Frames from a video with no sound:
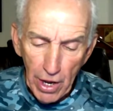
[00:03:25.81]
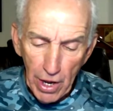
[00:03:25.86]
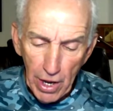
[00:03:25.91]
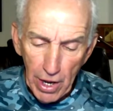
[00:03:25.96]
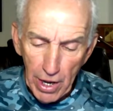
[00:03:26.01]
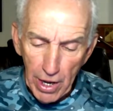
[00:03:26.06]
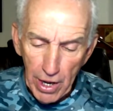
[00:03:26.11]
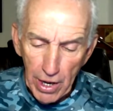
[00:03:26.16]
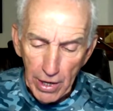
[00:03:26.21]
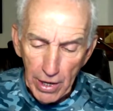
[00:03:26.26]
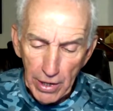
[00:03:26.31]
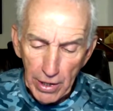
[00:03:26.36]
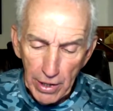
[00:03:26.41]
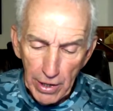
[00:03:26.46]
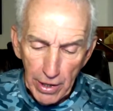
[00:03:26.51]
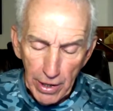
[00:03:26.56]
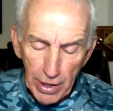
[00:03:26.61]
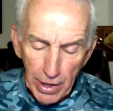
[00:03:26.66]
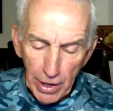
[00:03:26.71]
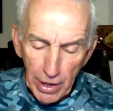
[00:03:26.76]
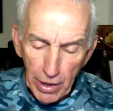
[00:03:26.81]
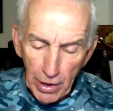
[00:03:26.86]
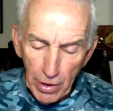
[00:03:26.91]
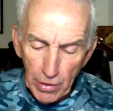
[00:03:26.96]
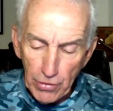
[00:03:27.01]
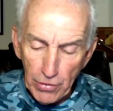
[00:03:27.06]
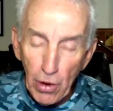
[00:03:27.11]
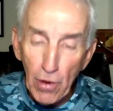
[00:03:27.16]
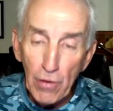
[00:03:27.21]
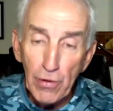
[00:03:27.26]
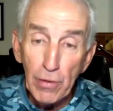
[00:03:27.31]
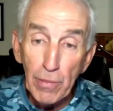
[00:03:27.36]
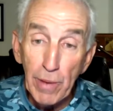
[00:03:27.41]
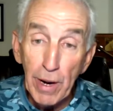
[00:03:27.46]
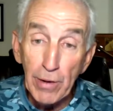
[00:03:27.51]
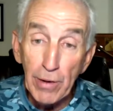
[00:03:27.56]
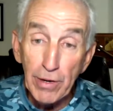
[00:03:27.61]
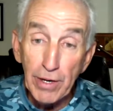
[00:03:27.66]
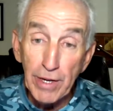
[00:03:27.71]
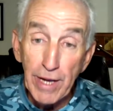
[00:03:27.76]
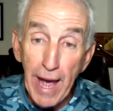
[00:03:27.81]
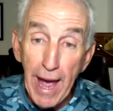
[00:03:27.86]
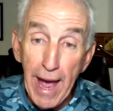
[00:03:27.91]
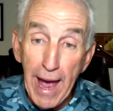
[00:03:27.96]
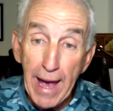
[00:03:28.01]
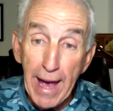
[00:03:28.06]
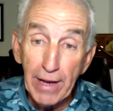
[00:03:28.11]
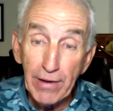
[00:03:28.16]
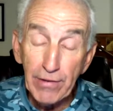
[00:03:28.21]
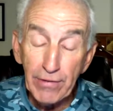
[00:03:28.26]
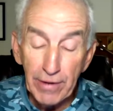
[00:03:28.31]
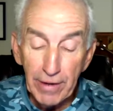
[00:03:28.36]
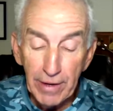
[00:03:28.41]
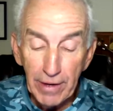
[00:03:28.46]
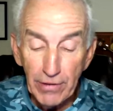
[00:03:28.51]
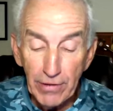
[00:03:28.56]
talking about gas.